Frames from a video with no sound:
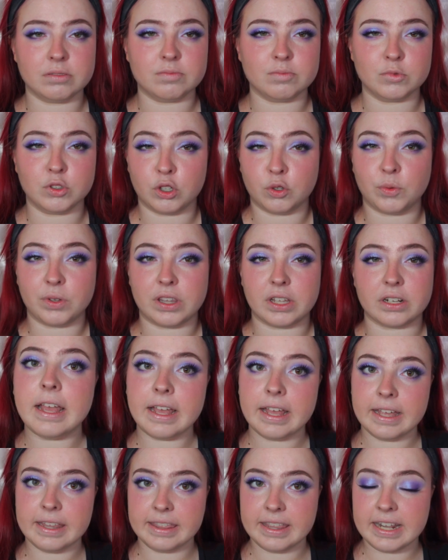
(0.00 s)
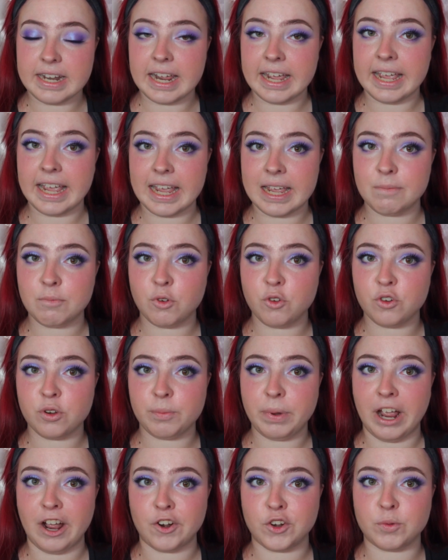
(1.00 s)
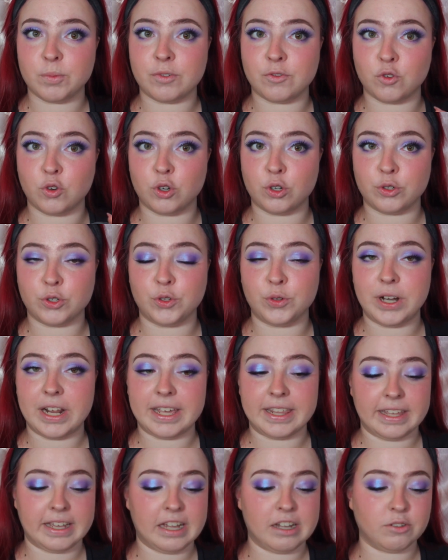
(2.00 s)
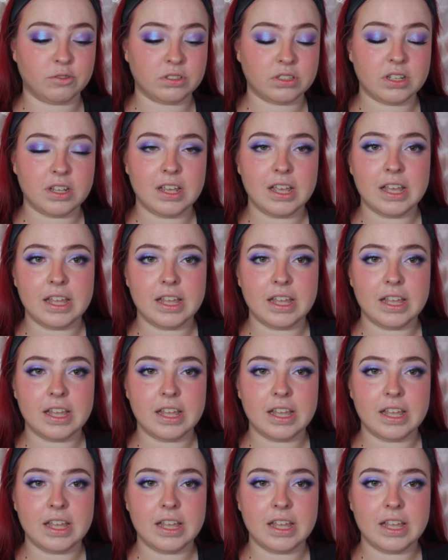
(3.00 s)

look with it. And then I am going to powder before doing anything else.